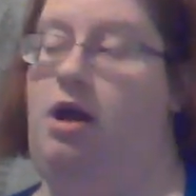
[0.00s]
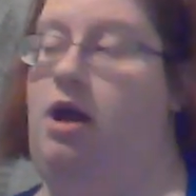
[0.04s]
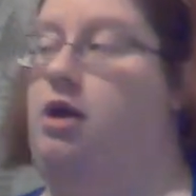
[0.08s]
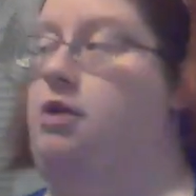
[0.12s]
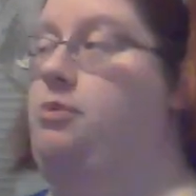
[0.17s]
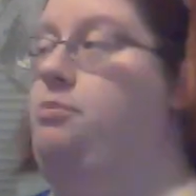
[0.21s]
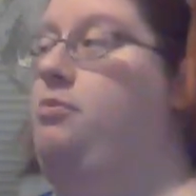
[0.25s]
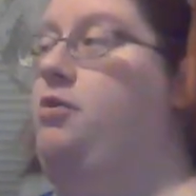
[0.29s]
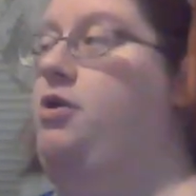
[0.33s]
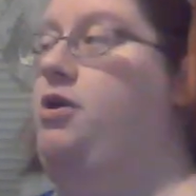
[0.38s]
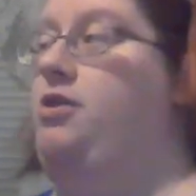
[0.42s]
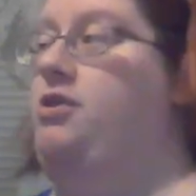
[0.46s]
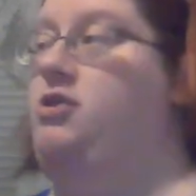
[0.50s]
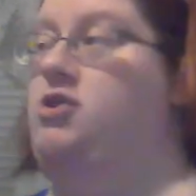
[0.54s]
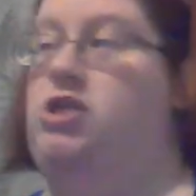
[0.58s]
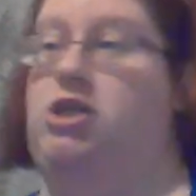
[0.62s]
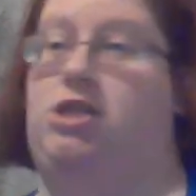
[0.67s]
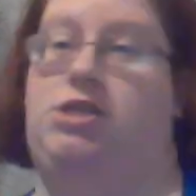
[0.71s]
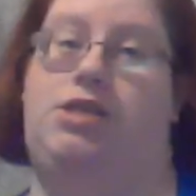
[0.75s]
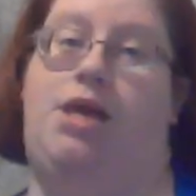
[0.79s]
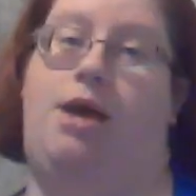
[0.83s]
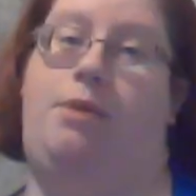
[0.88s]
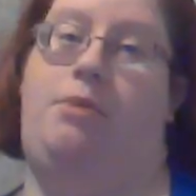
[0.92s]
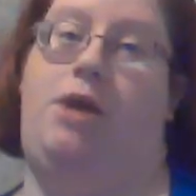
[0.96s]
I could print
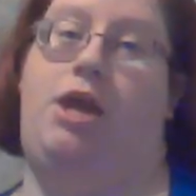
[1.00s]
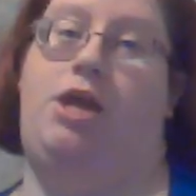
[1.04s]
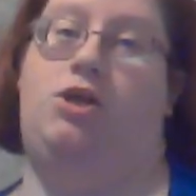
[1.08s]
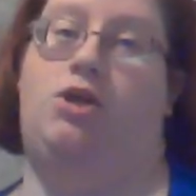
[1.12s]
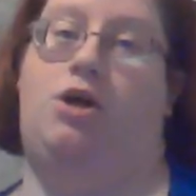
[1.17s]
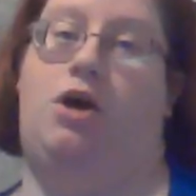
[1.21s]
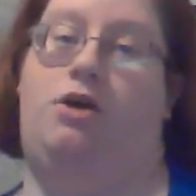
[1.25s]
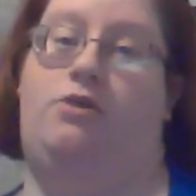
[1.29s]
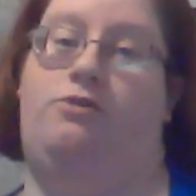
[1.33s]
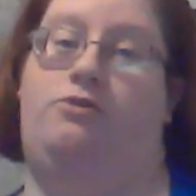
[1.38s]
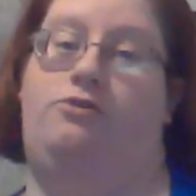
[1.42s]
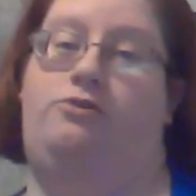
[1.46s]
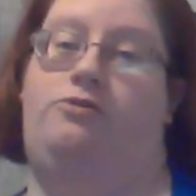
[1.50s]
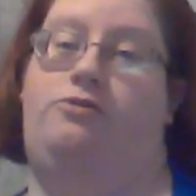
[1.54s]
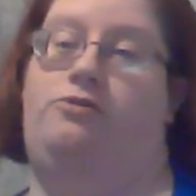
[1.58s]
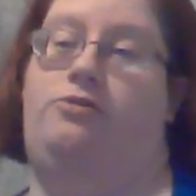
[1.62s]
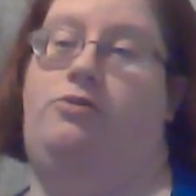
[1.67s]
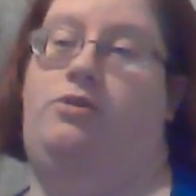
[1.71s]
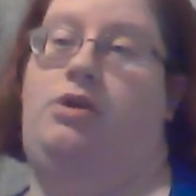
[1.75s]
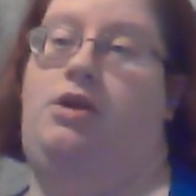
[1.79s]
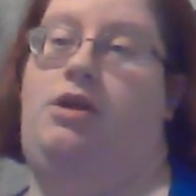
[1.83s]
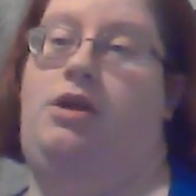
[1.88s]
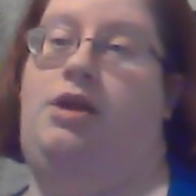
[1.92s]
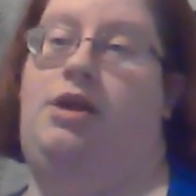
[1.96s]
just that page off,
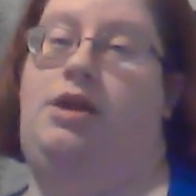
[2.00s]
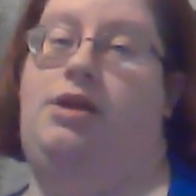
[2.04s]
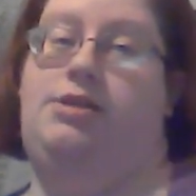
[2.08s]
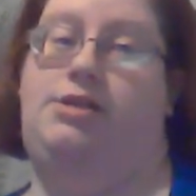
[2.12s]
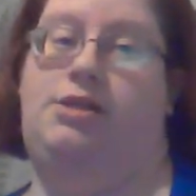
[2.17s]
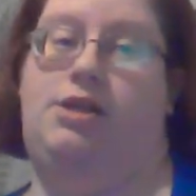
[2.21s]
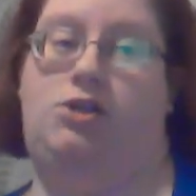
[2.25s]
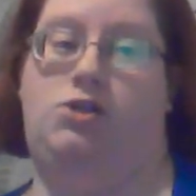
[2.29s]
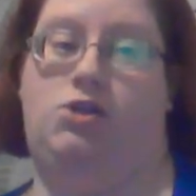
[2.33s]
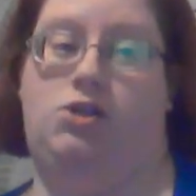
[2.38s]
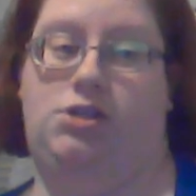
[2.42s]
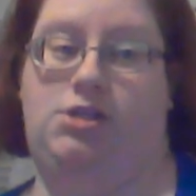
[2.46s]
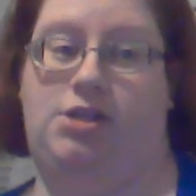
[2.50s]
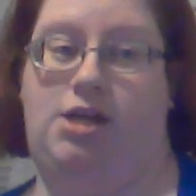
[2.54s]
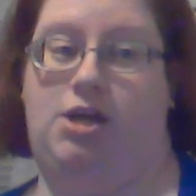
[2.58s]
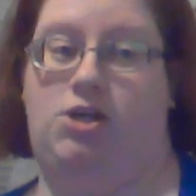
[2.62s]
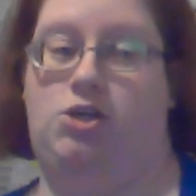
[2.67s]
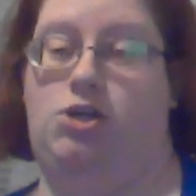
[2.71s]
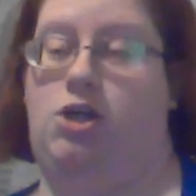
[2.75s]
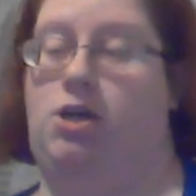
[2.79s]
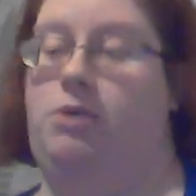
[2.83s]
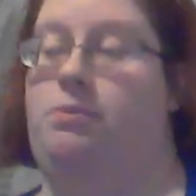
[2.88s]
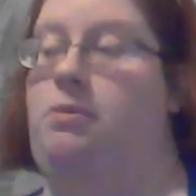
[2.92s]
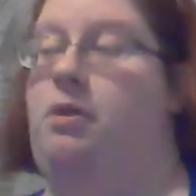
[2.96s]
etc.,
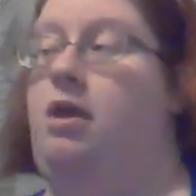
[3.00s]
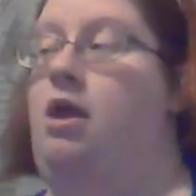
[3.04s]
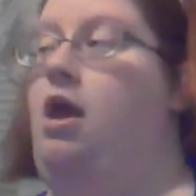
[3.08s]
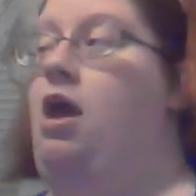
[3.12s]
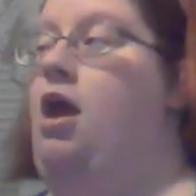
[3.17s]
etc.